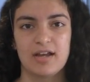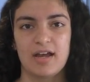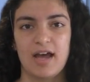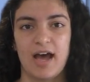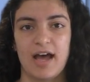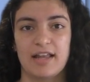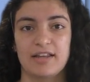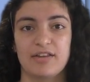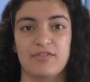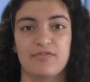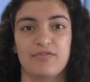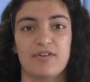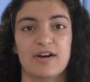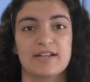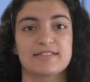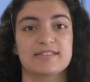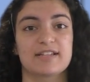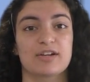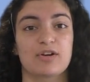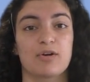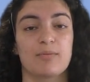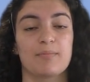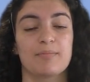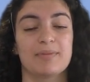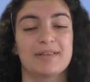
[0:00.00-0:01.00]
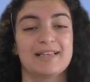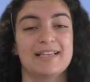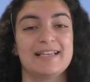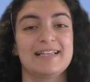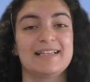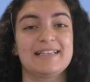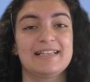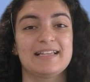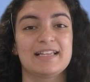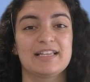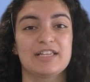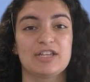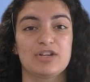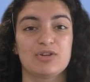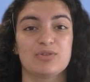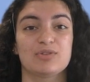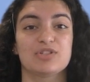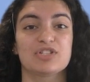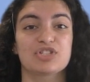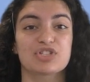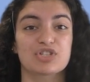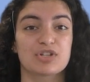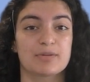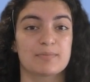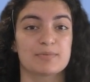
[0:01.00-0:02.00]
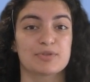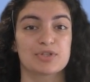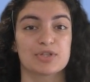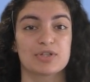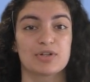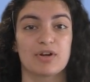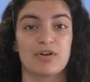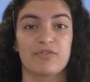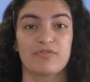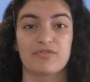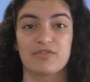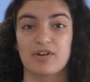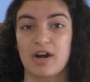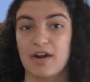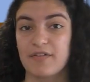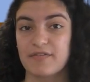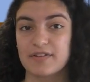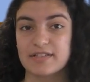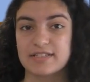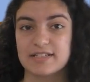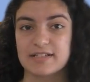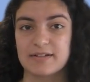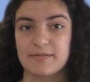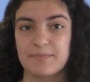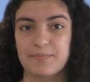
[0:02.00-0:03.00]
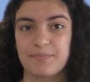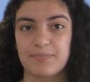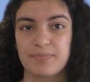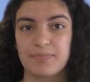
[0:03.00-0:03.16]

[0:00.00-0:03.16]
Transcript: and devised a completely new description of gravity.